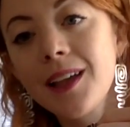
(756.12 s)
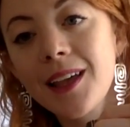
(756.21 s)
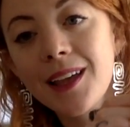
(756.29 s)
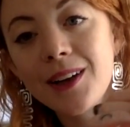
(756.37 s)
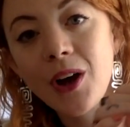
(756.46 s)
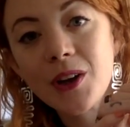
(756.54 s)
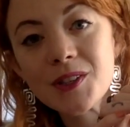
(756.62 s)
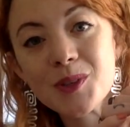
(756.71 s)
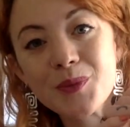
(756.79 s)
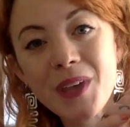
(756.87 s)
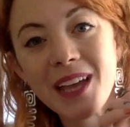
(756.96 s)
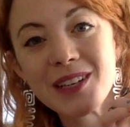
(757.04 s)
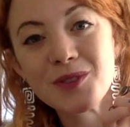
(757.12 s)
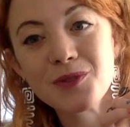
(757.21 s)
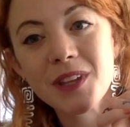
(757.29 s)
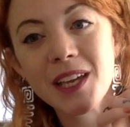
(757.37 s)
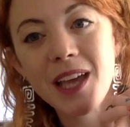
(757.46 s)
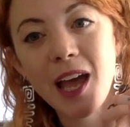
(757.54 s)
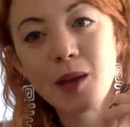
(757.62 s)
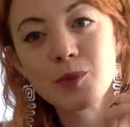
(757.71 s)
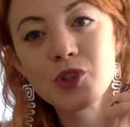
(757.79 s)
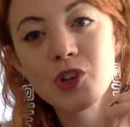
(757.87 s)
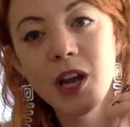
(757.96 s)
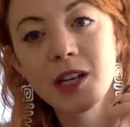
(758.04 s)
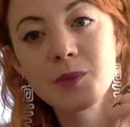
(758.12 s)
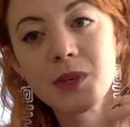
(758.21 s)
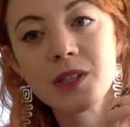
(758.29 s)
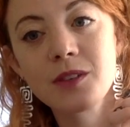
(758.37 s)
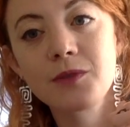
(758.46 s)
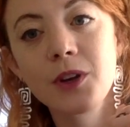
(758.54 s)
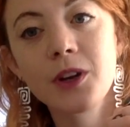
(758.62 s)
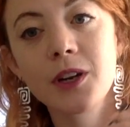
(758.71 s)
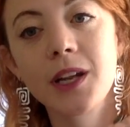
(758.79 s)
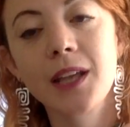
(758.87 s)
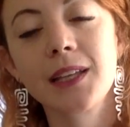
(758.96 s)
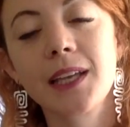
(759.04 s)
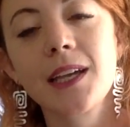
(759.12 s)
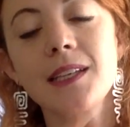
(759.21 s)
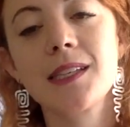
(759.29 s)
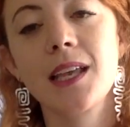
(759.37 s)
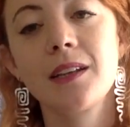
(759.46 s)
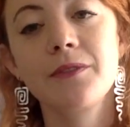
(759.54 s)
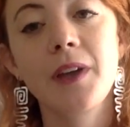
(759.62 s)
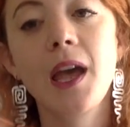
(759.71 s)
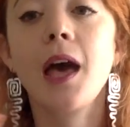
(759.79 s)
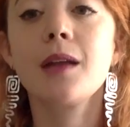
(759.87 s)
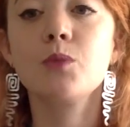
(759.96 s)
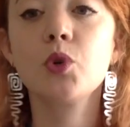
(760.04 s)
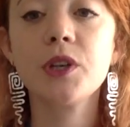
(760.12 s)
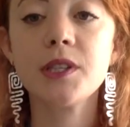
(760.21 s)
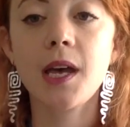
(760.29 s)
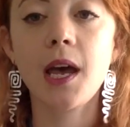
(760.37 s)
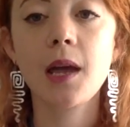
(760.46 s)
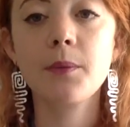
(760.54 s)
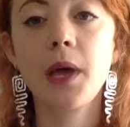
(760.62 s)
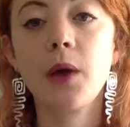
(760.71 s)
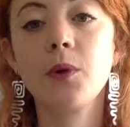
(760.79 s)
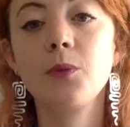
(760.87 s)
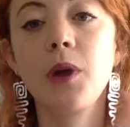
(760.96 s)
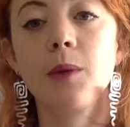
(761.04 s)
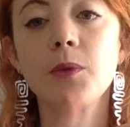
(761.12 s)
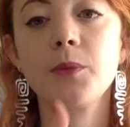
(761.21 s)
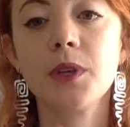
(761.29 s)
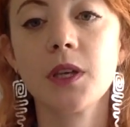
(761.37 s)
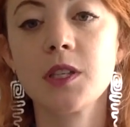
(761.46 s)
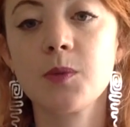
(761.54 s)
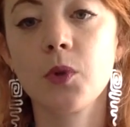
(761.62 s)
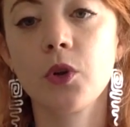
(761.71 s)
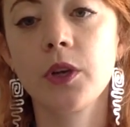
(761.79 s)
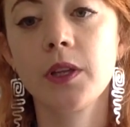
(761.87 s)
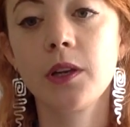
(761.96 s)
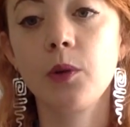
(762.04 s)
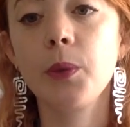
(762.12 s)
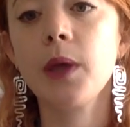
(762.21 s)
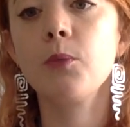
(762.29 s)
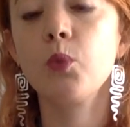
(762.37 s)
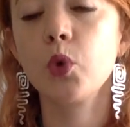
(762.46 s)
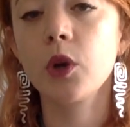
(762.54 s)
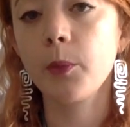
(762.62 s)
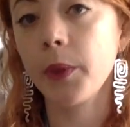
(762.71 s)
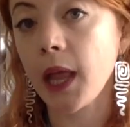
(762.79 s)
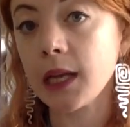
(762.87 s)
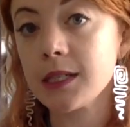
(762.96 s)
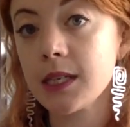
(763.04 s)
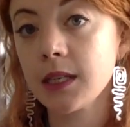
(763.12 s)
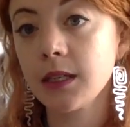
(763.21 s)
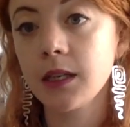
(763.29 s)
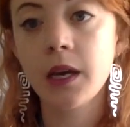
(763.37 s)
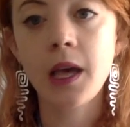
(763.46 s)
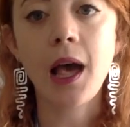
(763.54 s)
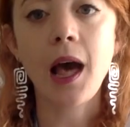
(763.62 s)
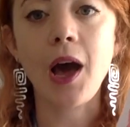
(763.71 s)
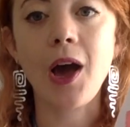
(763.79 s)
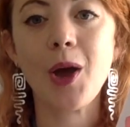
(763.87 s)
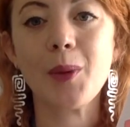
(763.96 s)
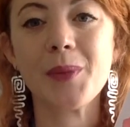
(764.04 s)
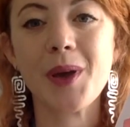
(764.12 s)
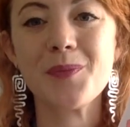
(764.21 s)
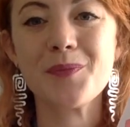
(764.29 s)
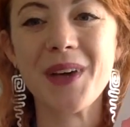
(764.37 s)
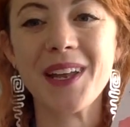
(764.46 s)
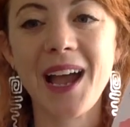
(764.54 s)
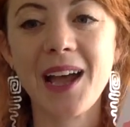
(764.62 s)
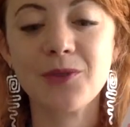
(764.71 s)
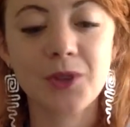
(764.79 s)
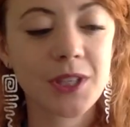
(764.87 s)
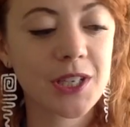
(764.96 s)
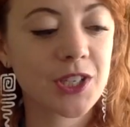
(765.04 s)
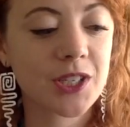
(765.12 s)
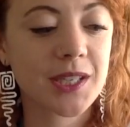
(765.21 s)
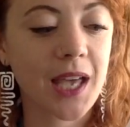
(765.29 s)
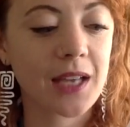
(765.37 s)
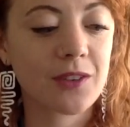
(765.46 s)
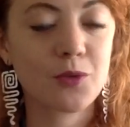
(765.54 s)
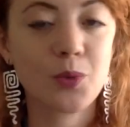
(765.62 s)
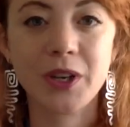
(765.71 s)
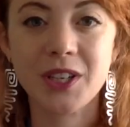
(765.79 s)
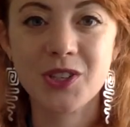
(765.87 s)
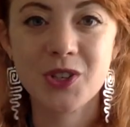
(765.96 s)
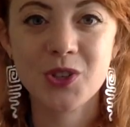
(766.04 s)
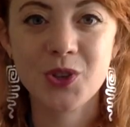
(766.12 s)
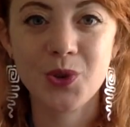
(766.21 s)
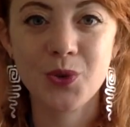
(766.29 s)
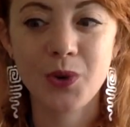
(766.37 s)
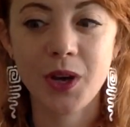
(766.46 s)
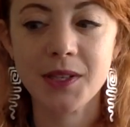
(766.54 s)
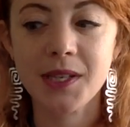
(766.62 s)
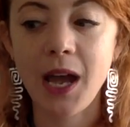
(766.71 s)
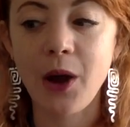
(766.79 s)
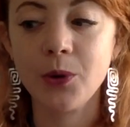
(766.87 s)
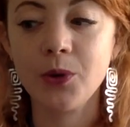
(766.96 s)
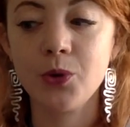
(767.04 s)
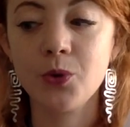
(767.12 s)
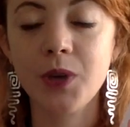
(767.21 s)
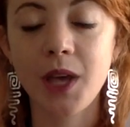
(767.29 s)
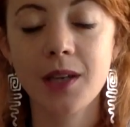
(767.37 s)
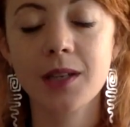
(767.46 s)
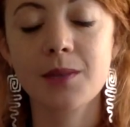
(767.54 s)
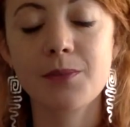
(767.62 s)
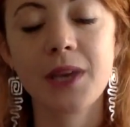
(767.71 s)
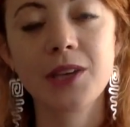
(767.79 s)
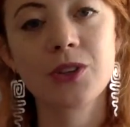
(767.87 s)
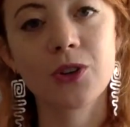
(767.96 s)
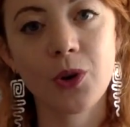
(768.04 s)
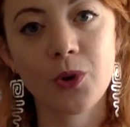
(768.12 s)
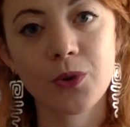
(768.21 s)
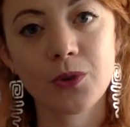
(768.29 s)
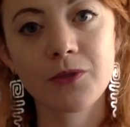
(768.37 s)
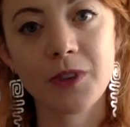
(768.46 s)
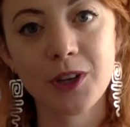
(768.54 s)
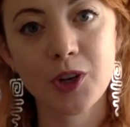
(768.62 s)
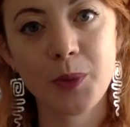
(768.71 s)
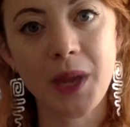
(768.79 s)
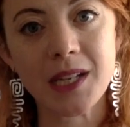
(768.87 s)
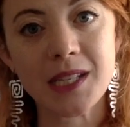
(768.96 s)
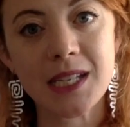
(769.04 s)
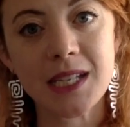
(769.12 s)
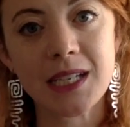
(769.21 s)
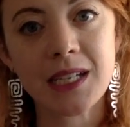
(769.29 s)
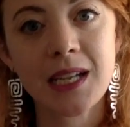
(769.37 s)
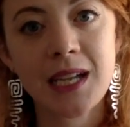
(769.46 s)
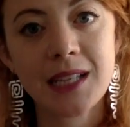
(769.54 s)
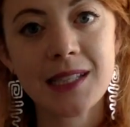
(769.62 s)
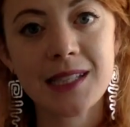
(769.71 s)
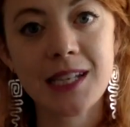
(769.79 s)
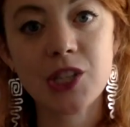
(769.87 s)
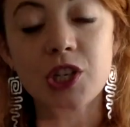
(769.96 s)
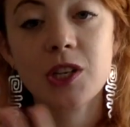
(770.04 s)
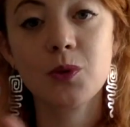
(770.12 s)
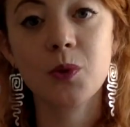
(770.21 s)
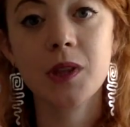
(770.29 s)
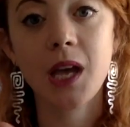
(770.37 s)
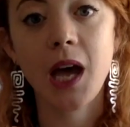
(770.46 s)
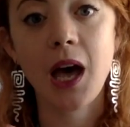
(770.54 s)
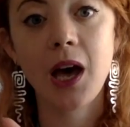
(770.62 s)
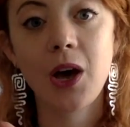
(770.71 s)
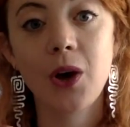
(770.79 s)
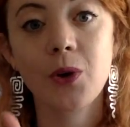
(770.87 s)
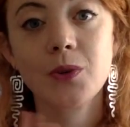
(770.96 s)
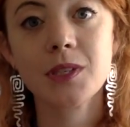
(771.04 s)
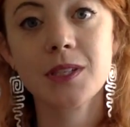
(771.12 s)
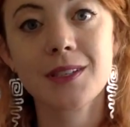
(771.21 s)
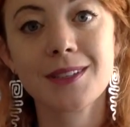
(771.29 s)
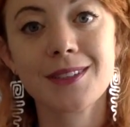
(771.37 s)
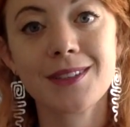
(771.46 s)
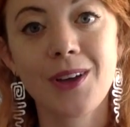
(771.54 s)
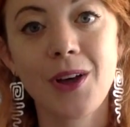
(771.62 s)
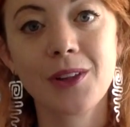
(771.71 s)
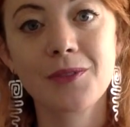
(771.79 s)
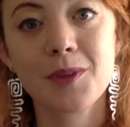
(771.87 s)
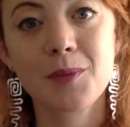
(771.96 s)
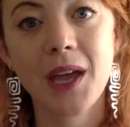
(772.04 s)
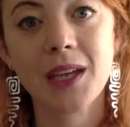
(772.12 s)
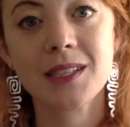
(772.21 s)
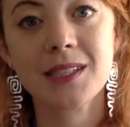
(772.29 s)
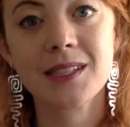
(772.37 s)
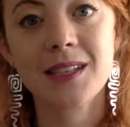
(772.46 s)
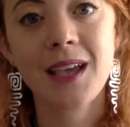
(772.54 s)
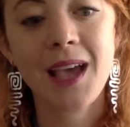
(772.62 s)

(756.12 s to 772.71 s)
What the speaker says: an awesome kind of like abstract piece of art. And like I said, if I had more time, I would probably explore a little bit more blending. But I really just kind of wanted to show you guys how you can make your own finger painting station without all of the mess.